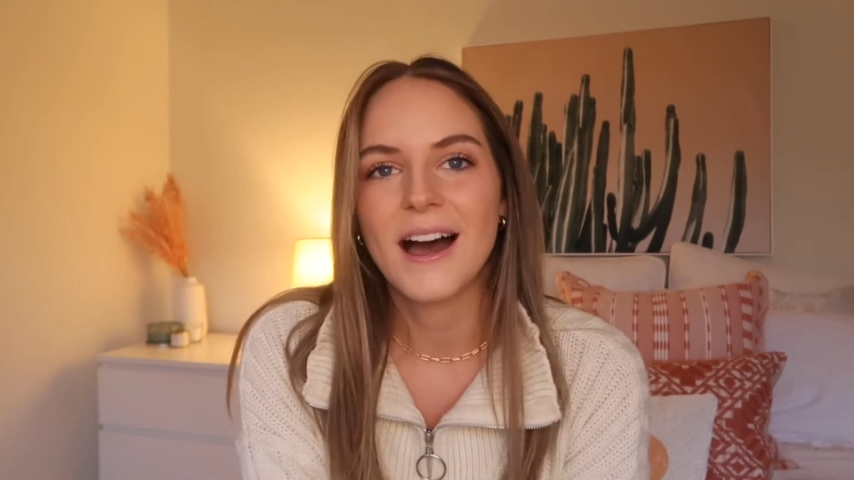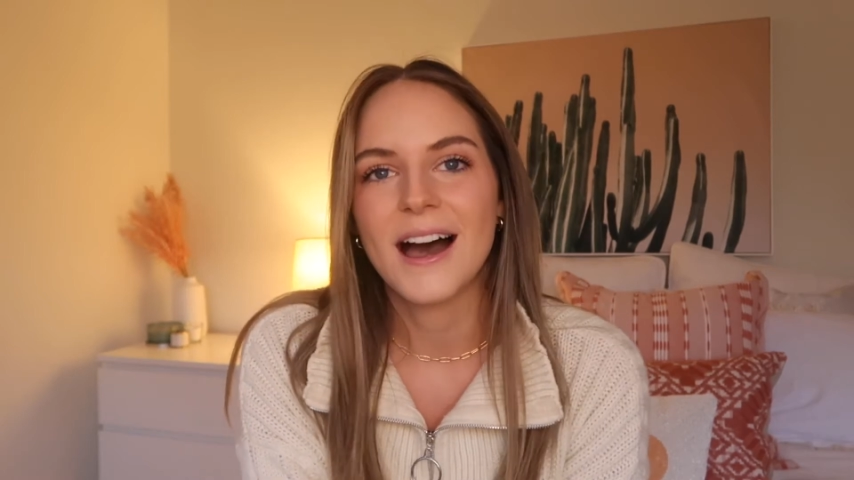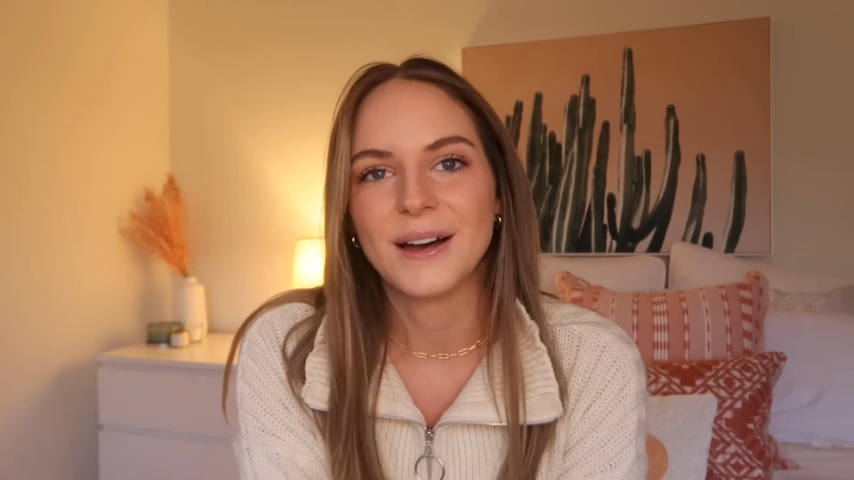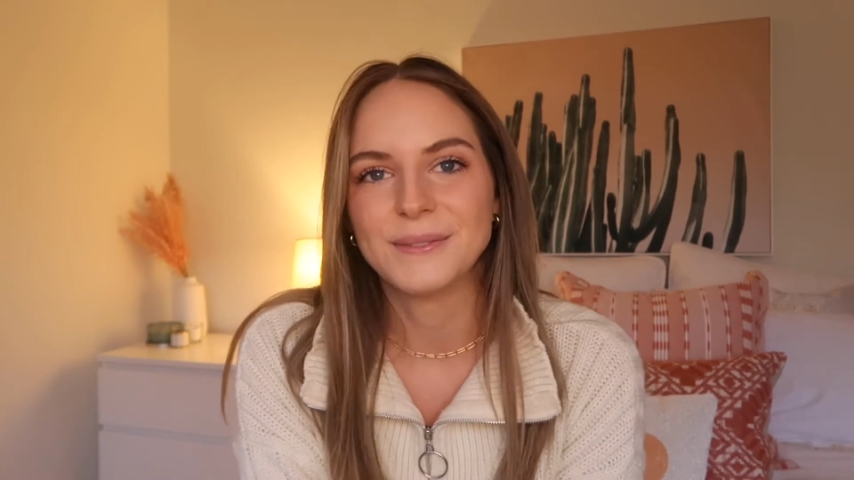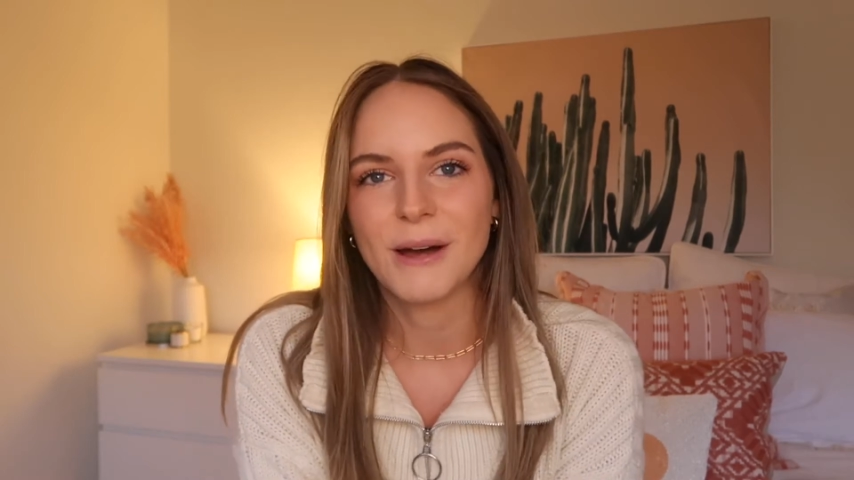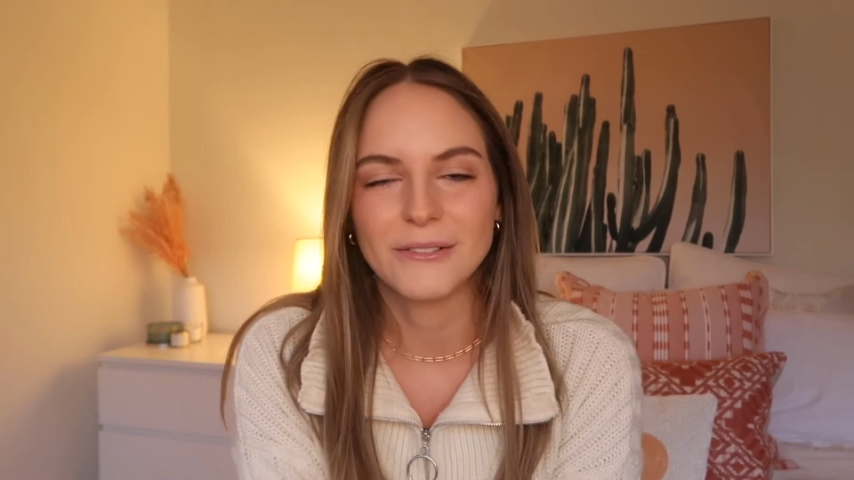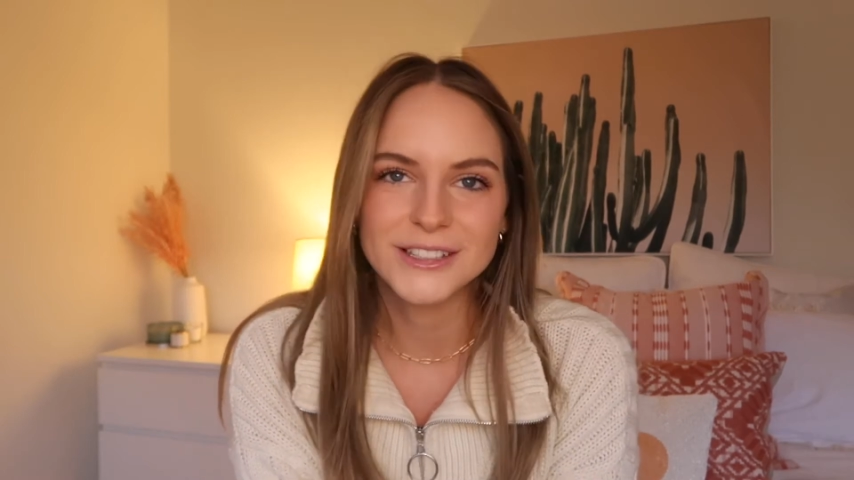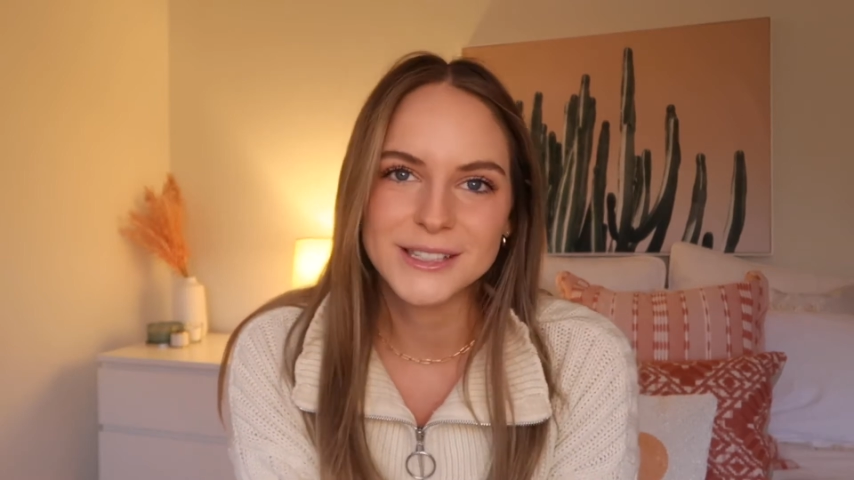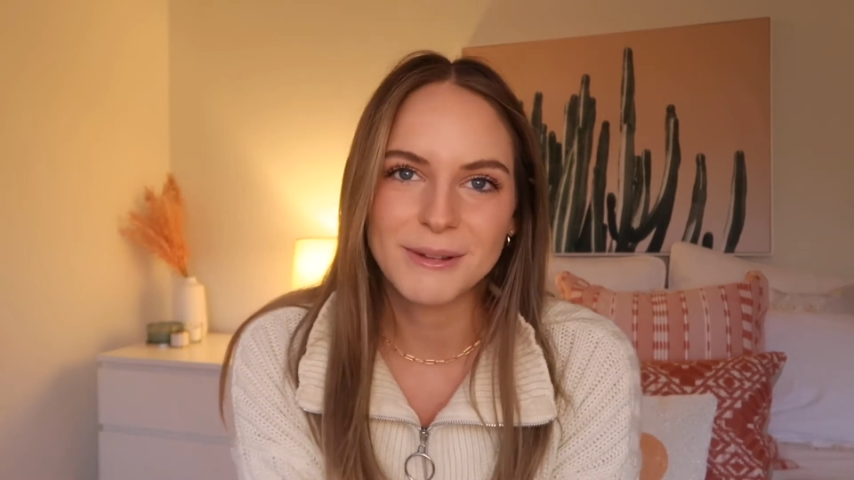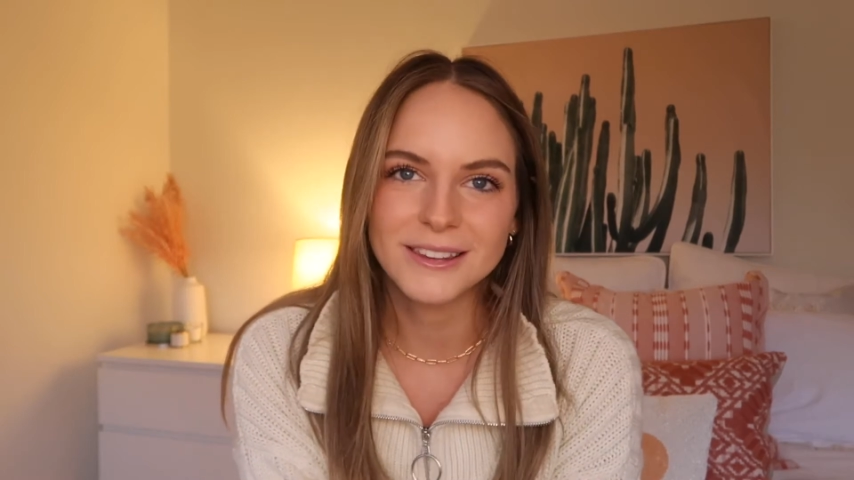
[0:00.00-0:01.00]

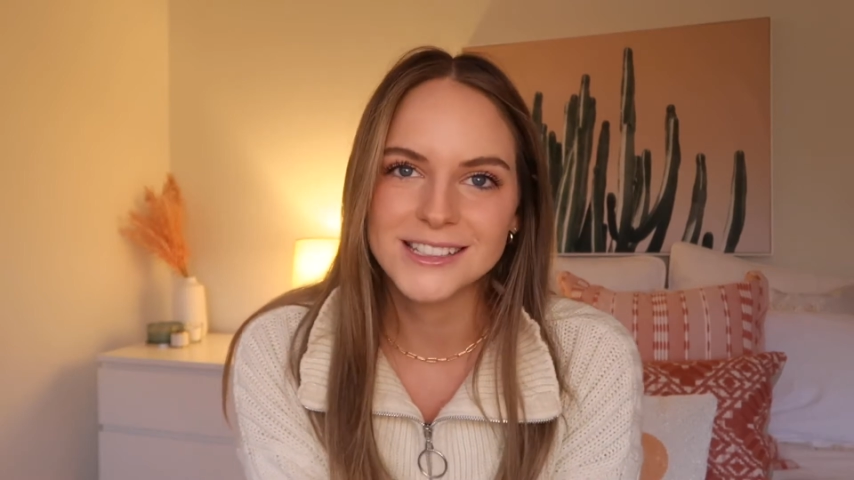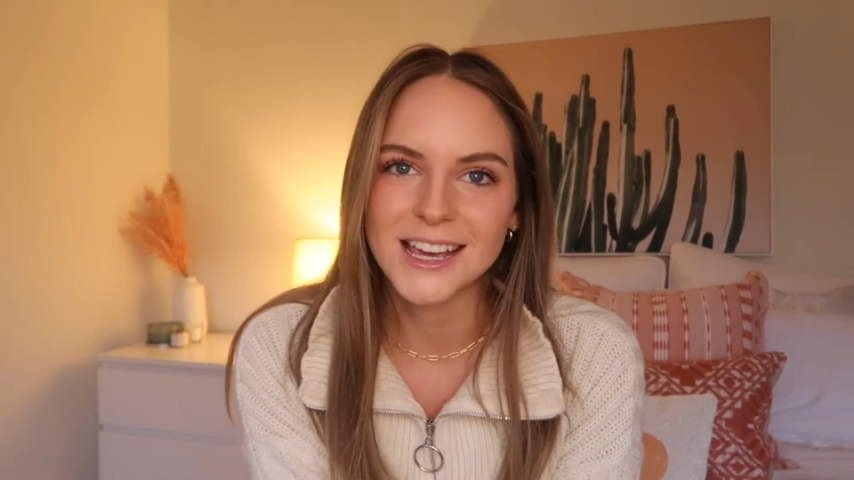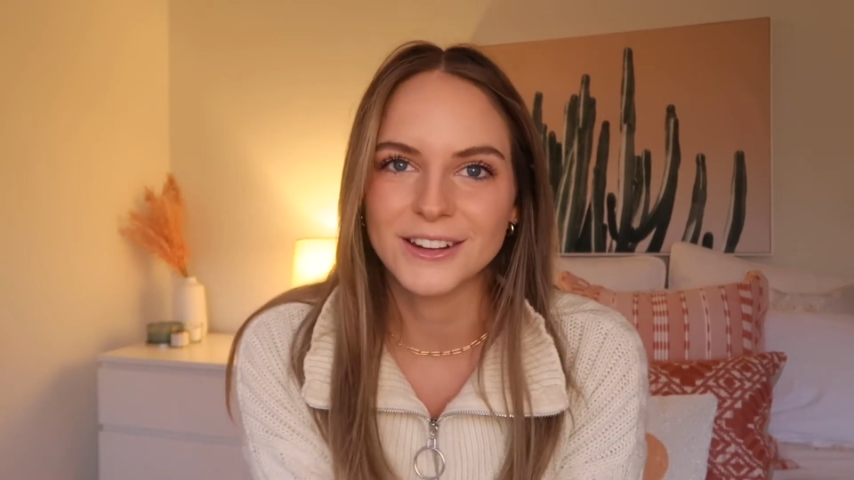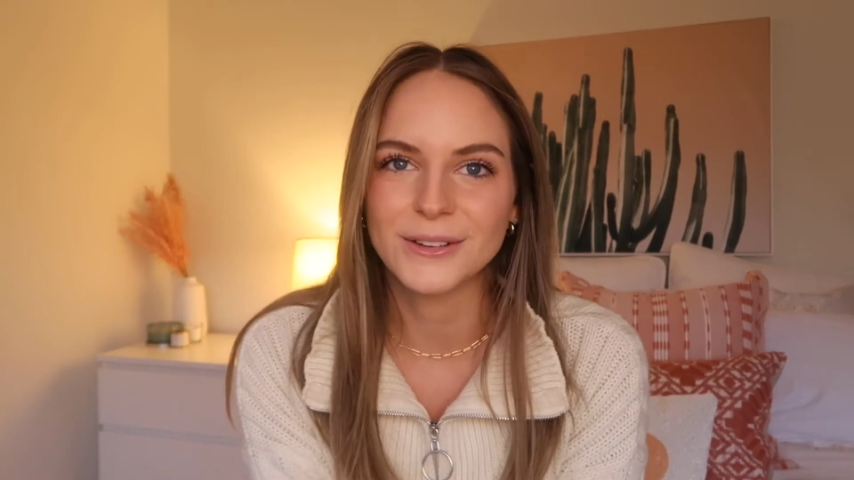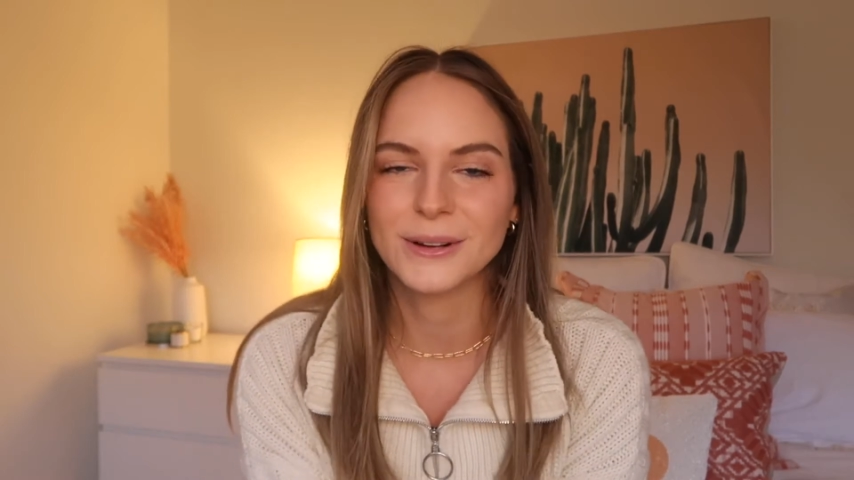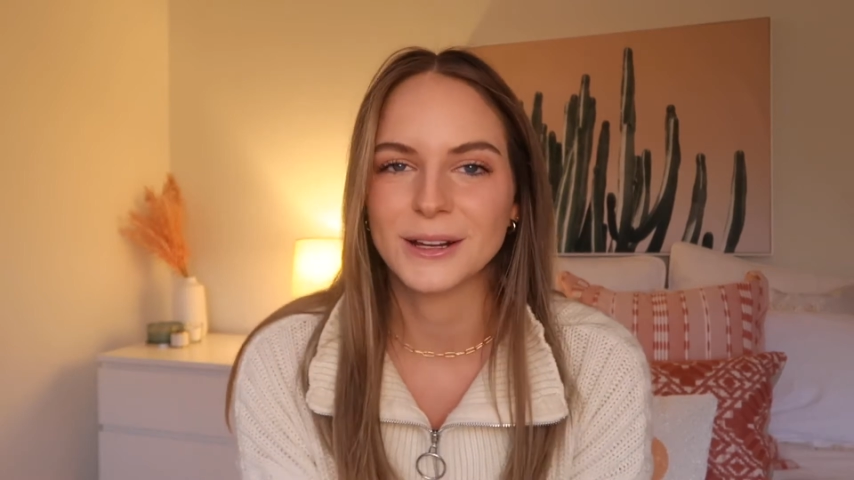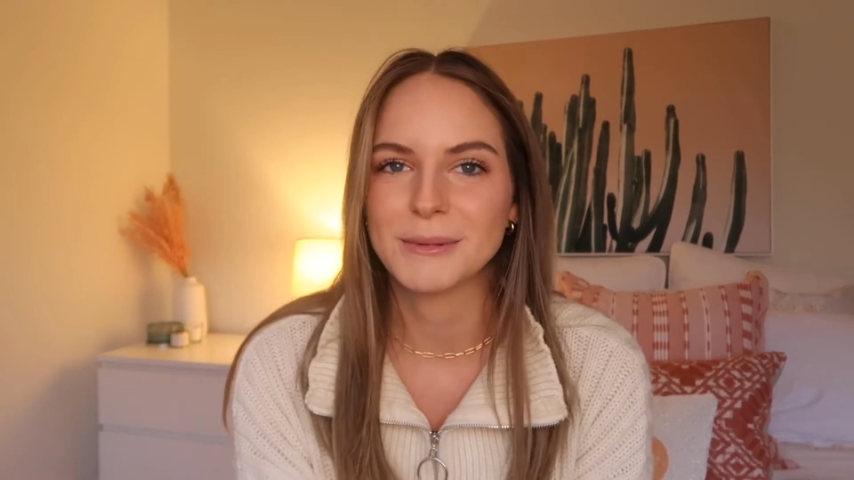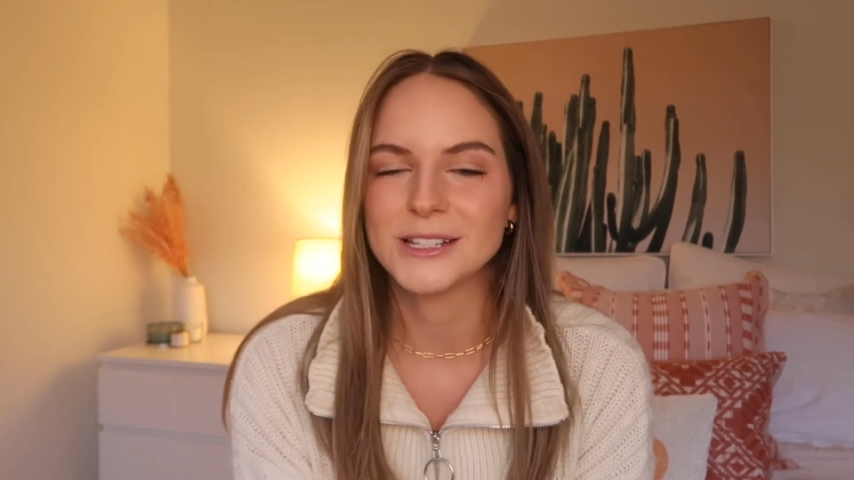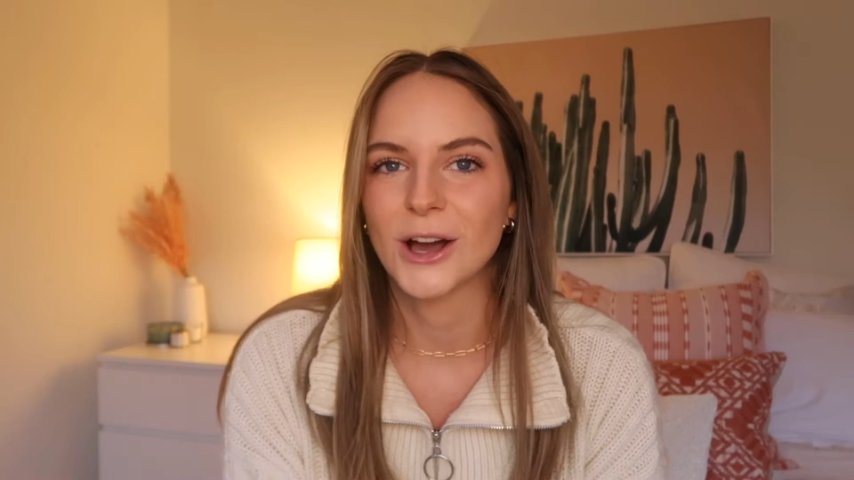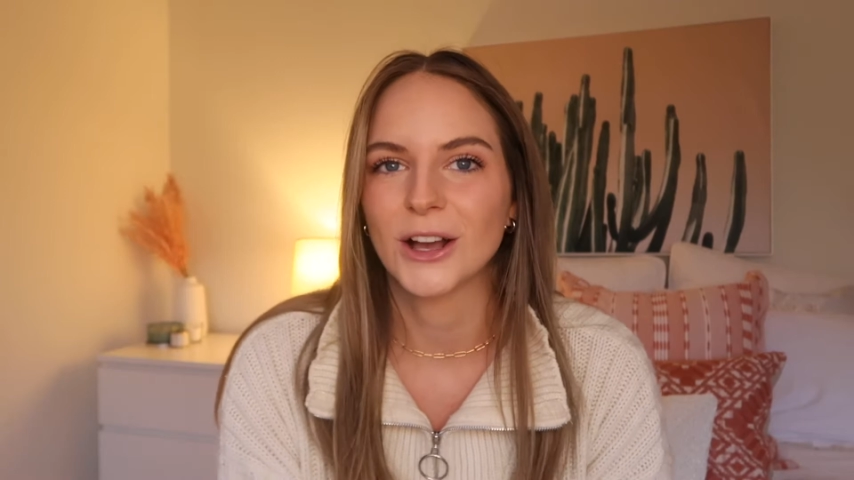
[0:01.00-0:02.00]
Obviously by the title, we're going to
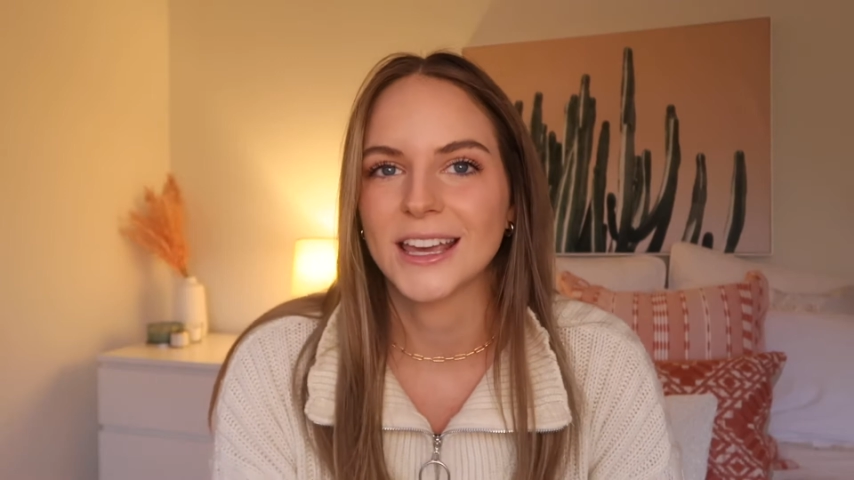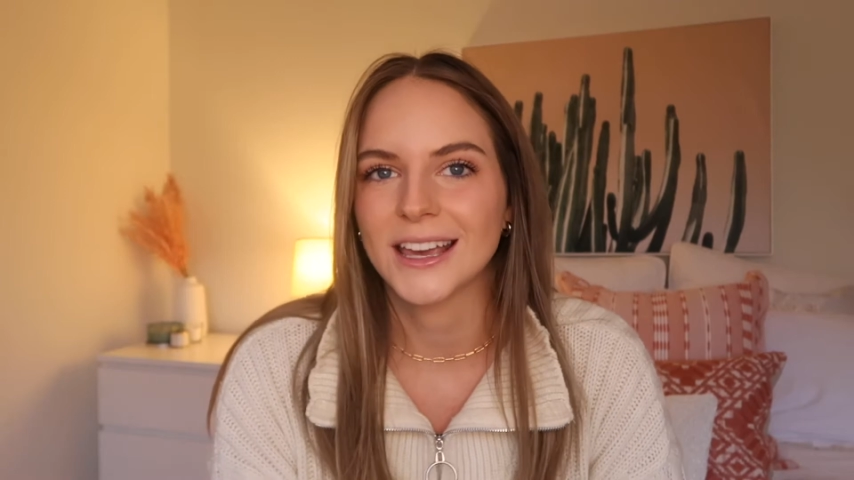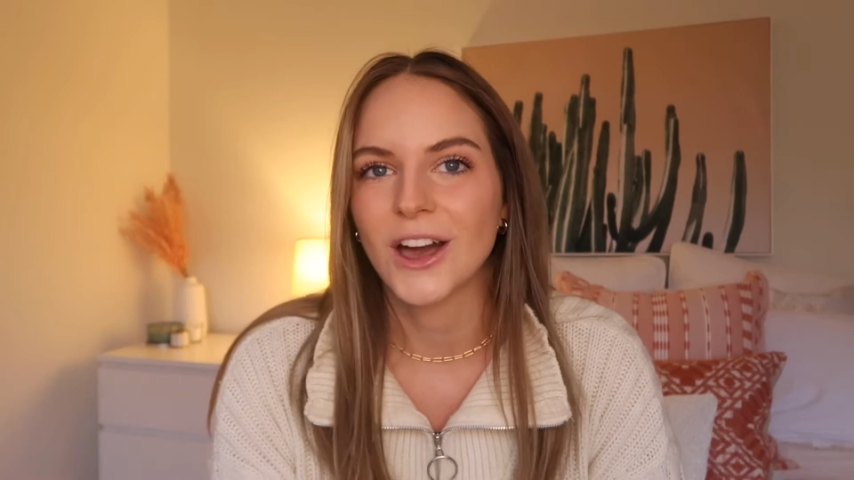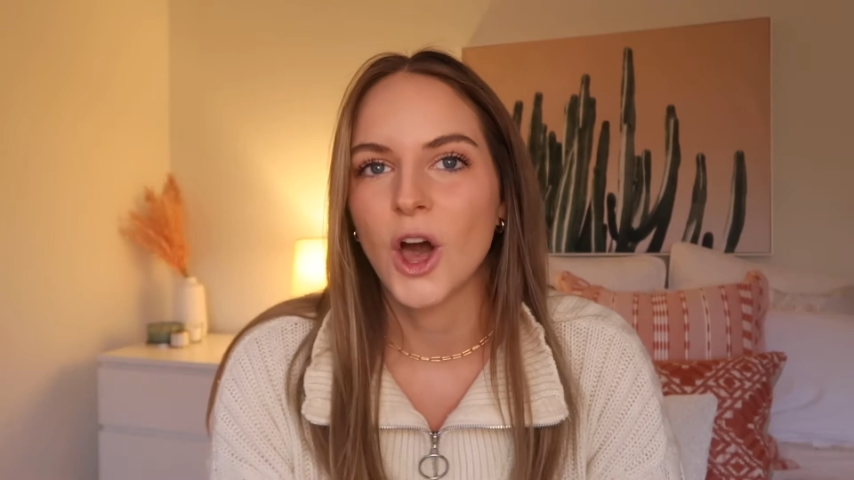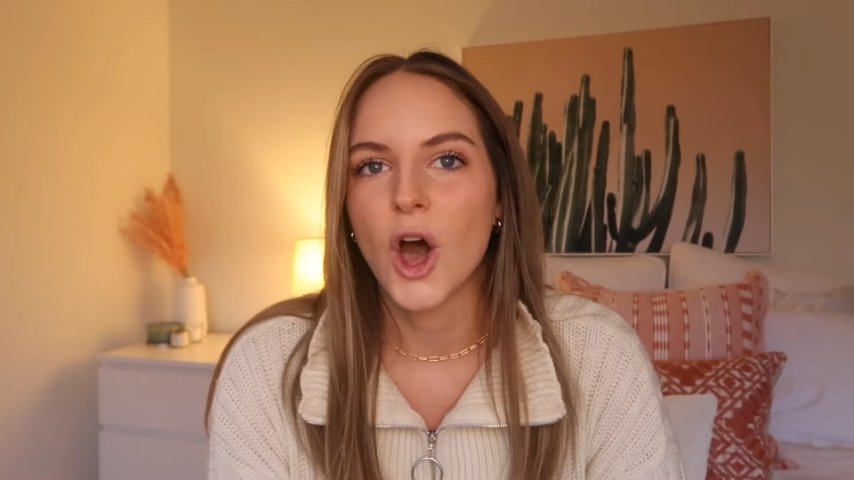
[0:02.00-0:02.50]
be talking